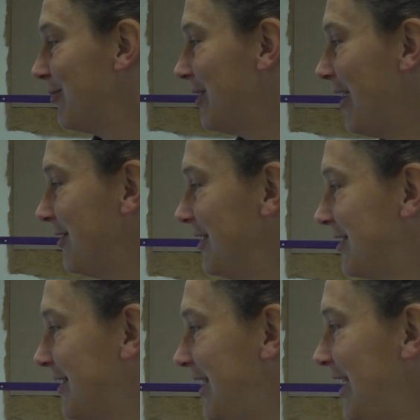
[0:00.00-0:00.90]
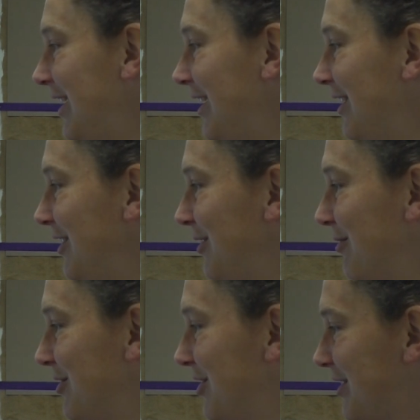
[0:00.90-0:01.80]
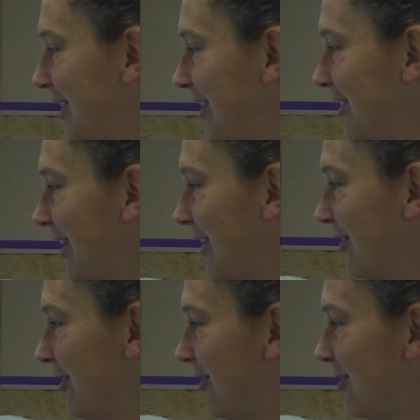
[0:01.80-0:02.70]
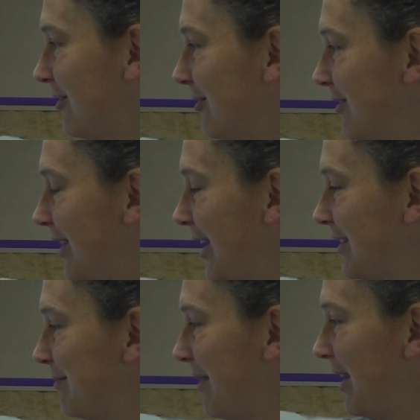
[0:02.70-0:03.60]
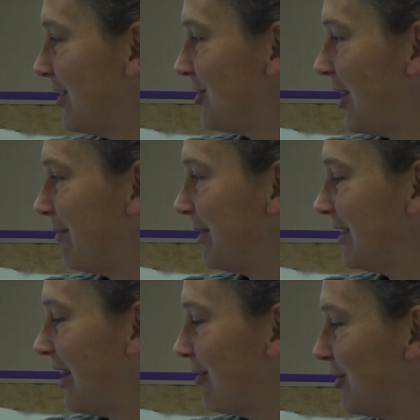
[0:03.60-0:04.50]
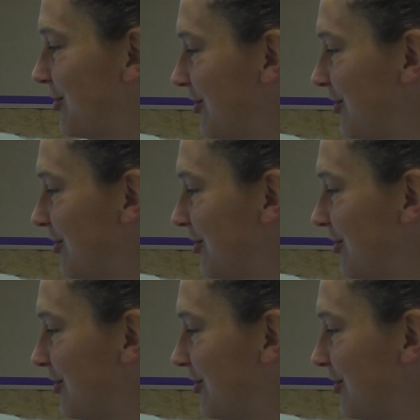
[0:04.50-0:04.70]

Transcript: Without this key, you would just think like, oh, nice man chopping down a